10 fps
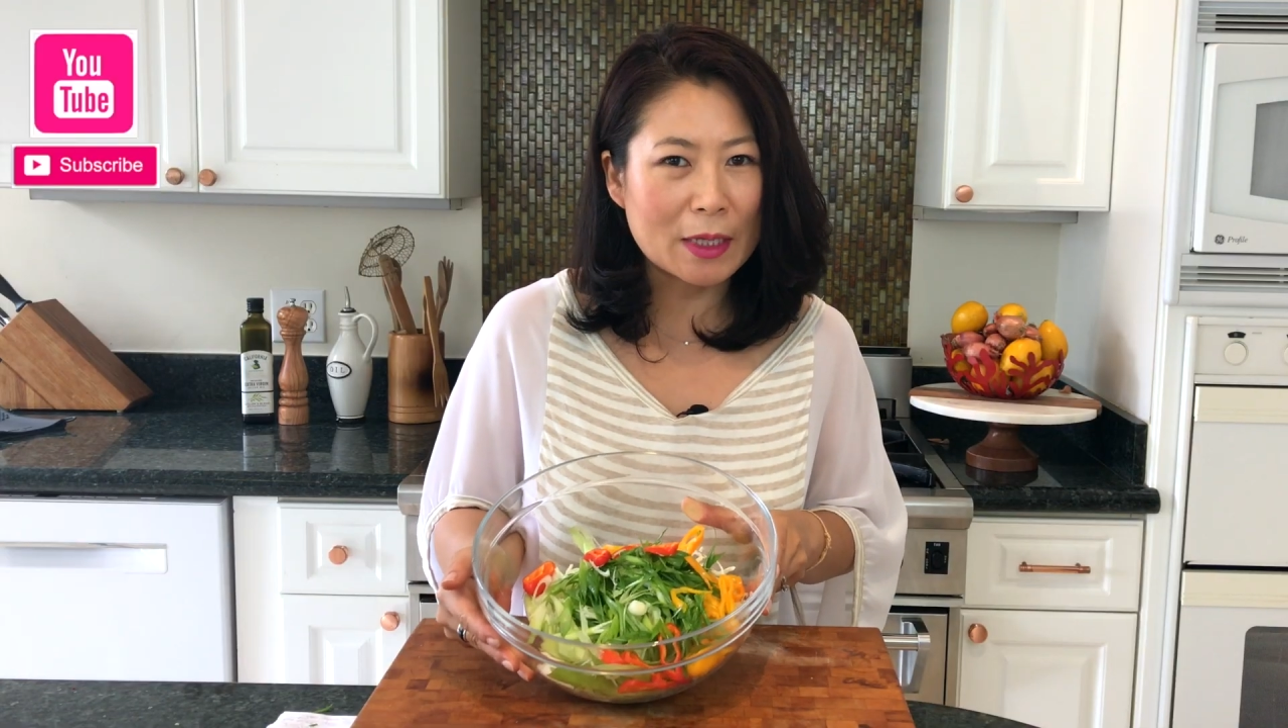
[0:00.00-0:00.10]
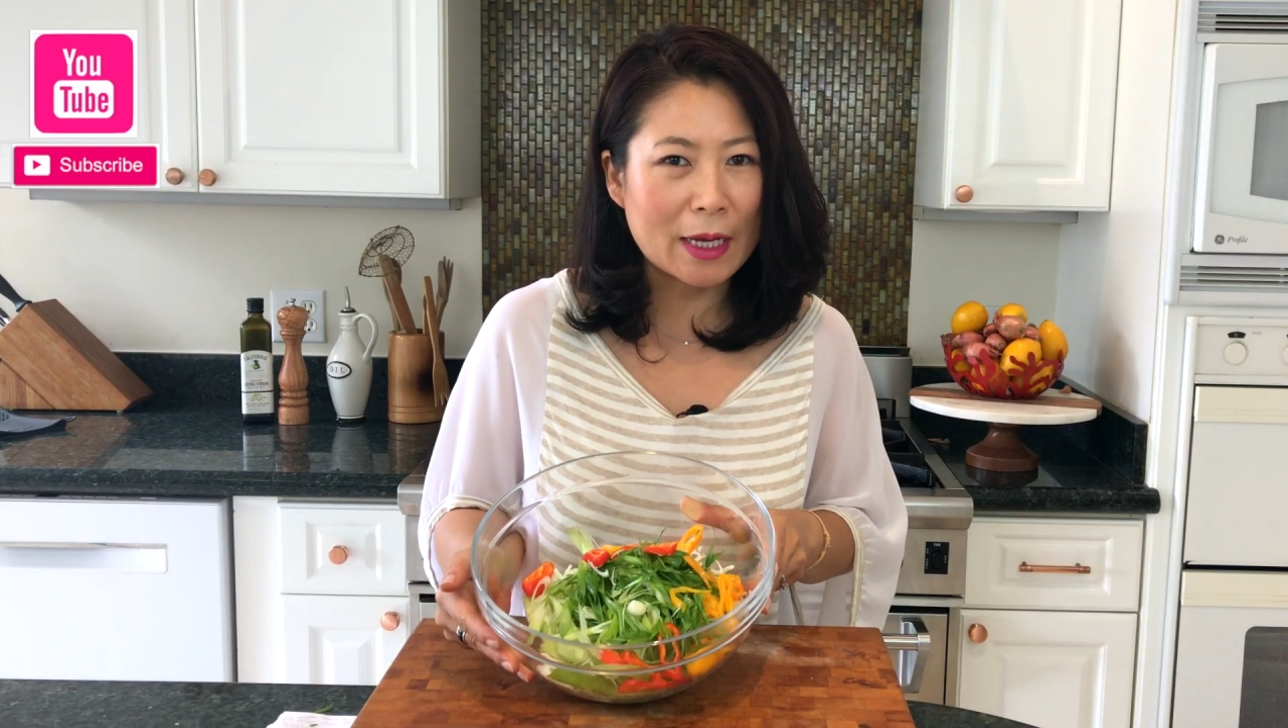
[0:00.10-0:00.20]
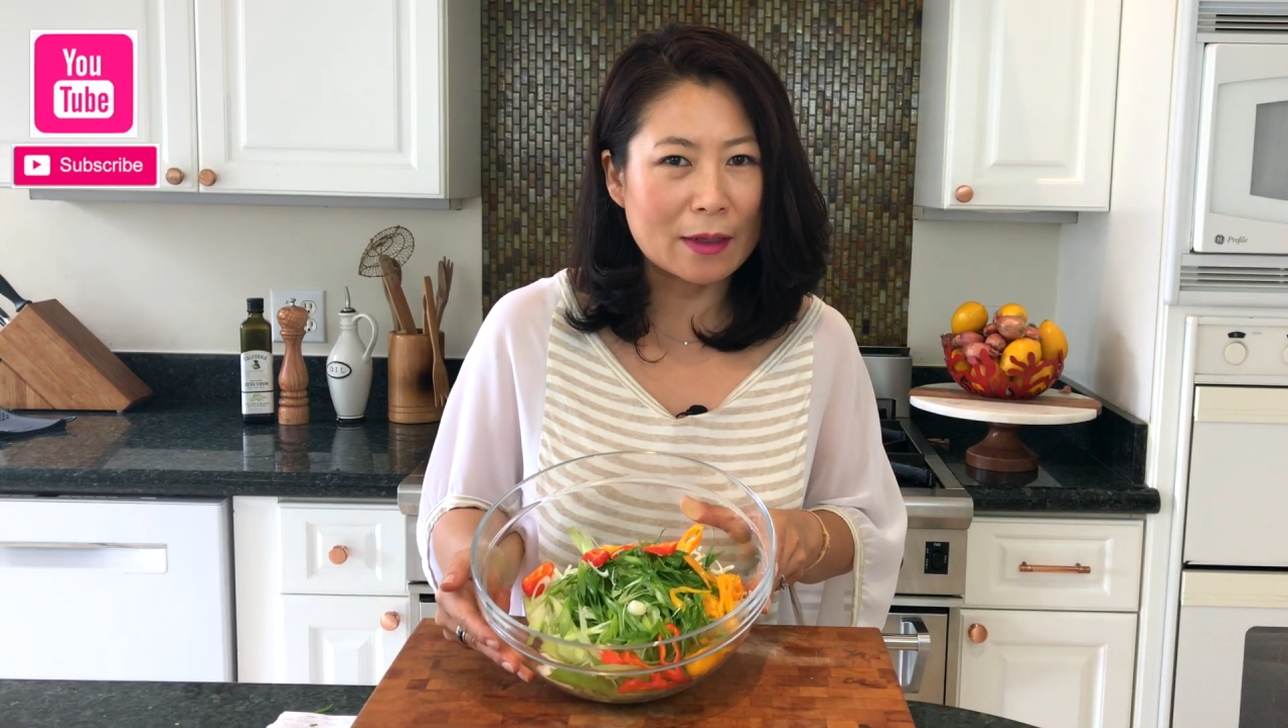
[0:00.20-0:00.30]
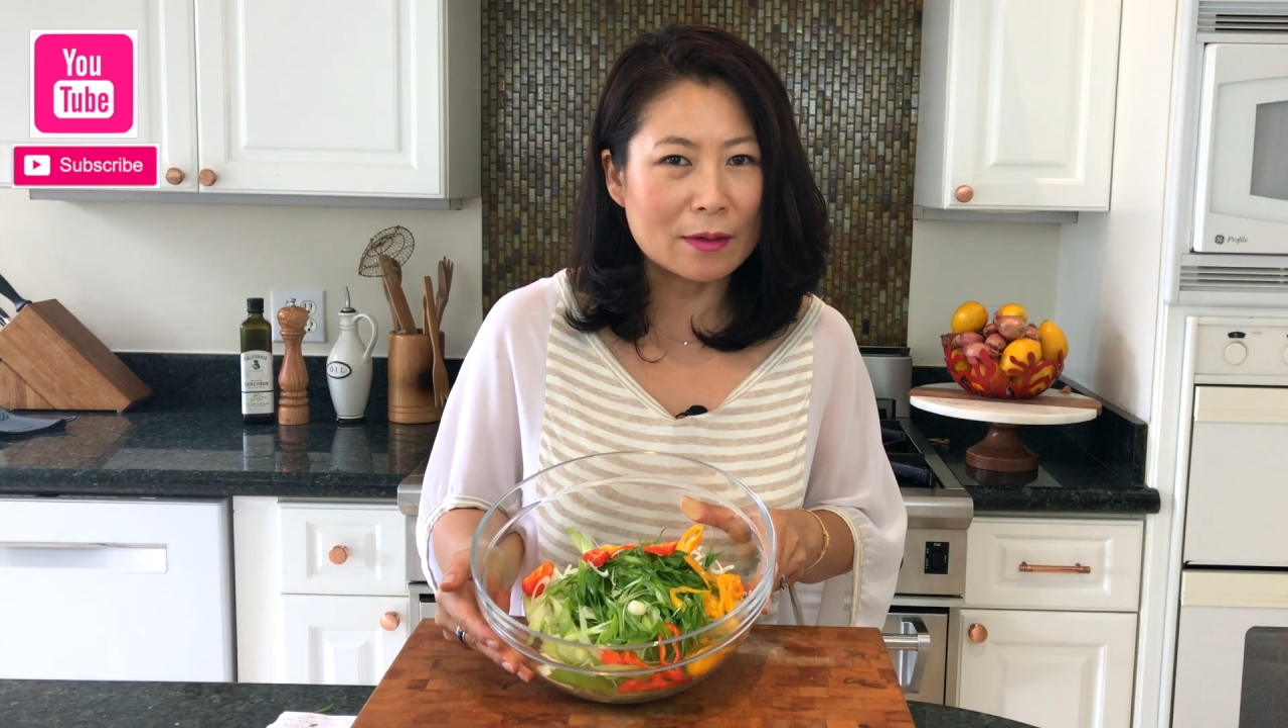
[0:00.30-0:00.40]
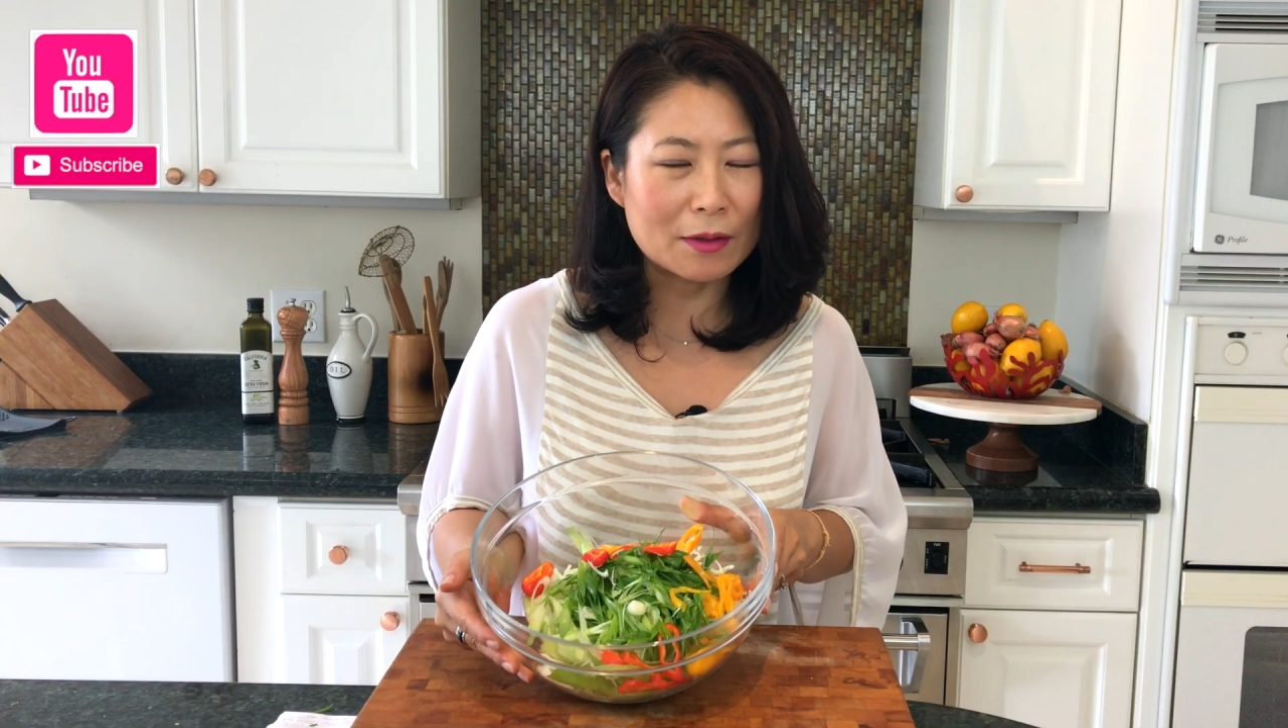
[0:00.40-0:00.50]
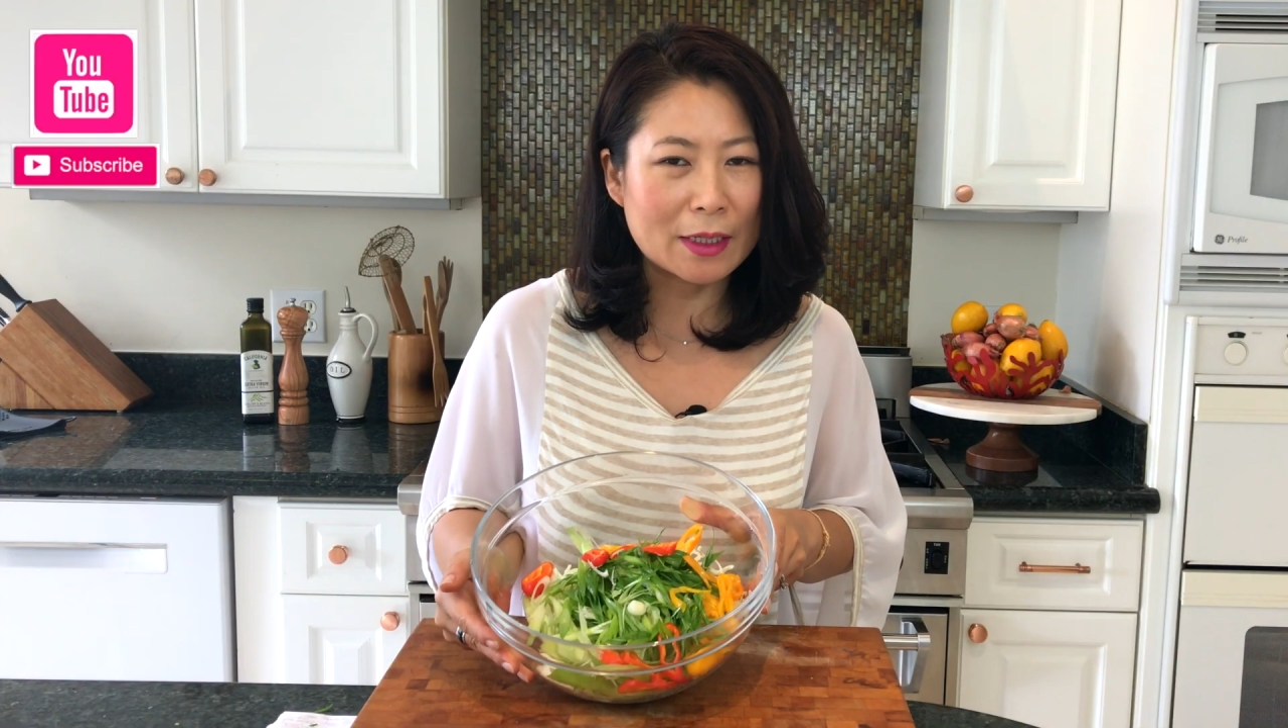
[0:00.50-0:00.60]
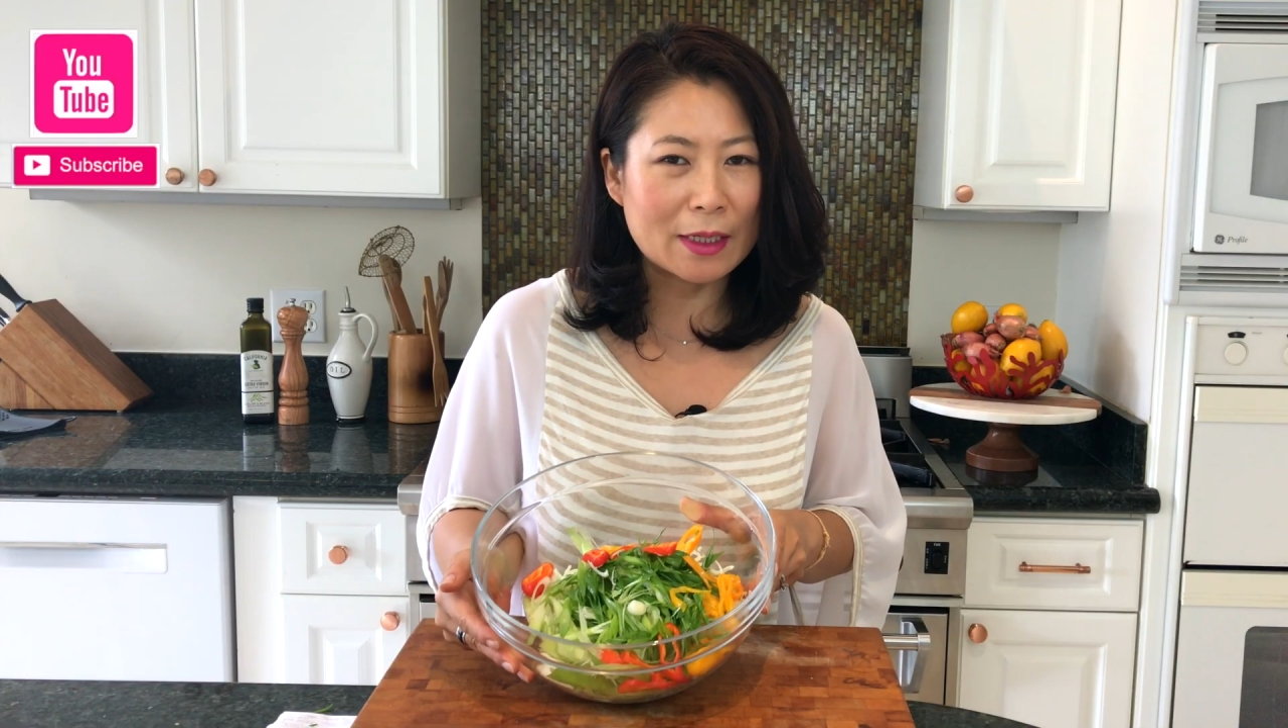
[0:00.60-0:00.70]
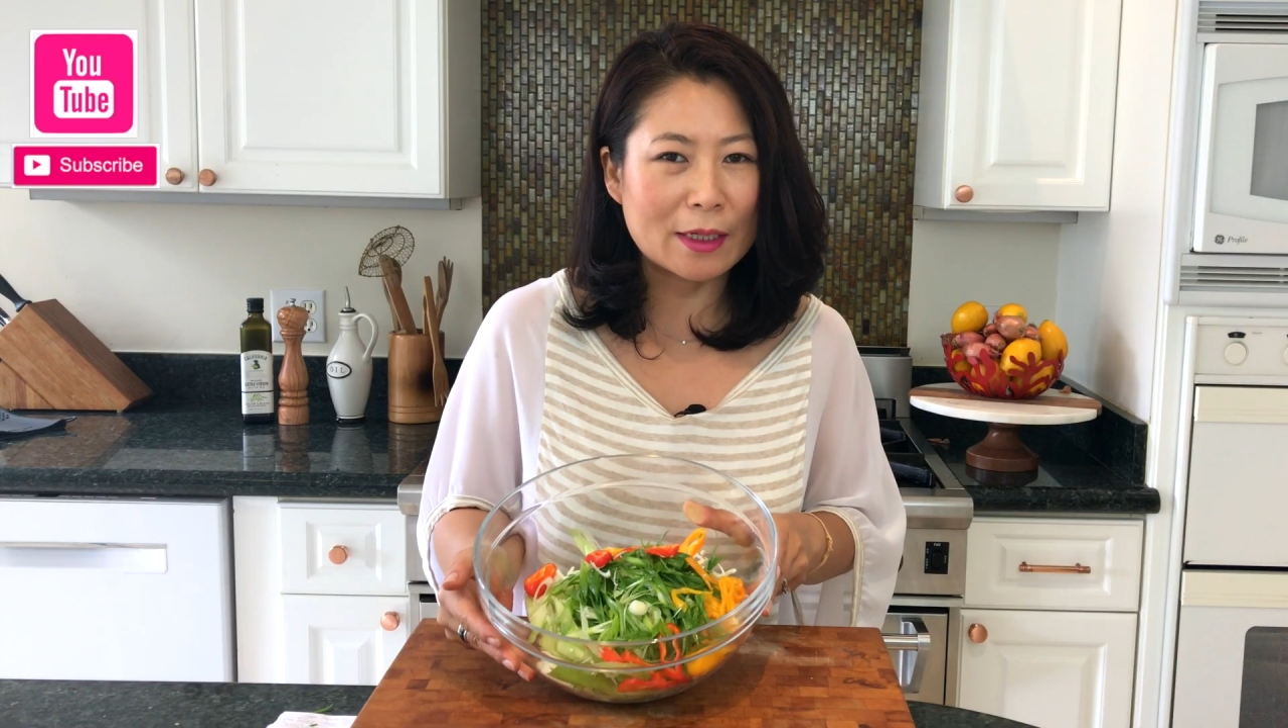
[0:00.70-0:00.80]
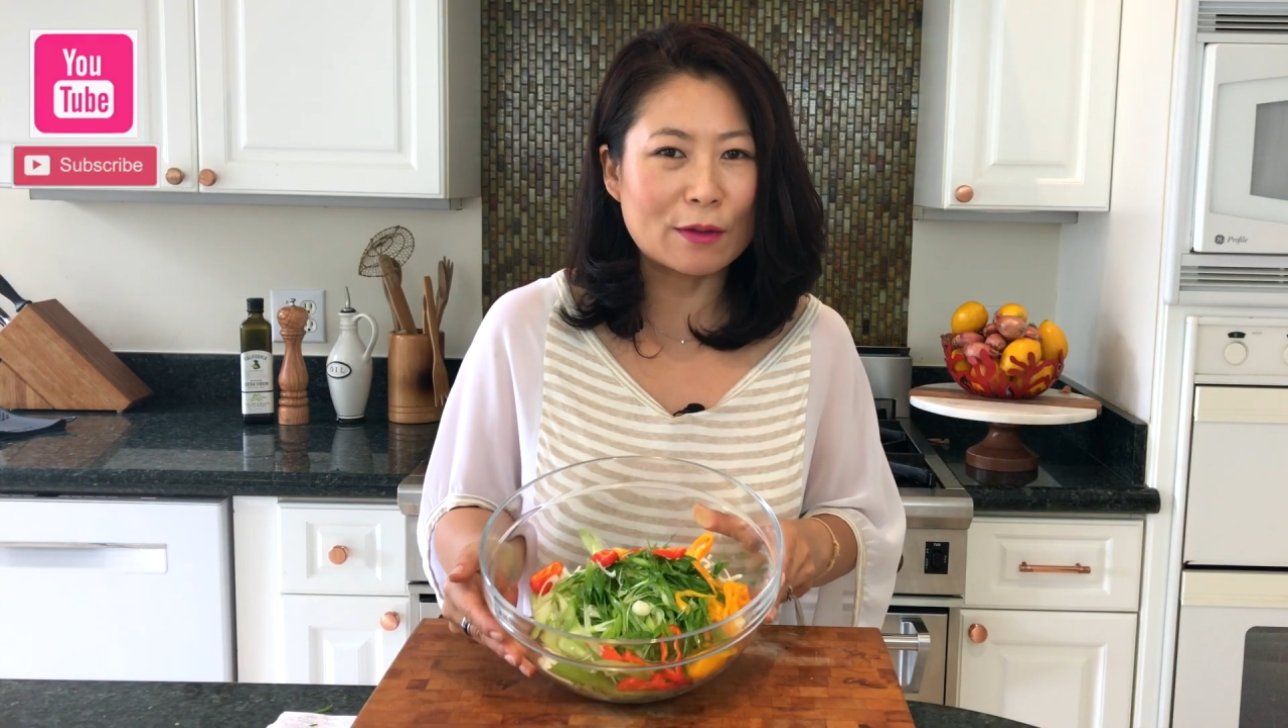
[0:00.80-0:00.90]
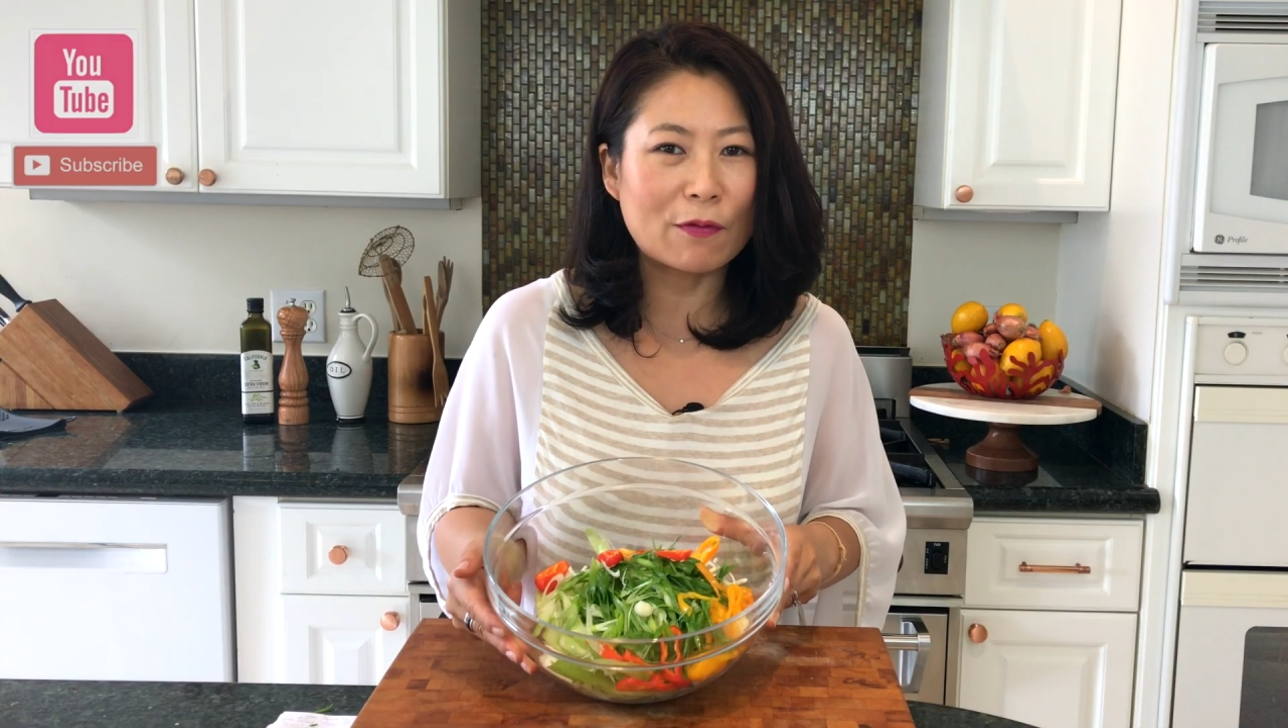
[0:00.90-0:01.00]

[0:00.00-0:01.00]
in calorie. It's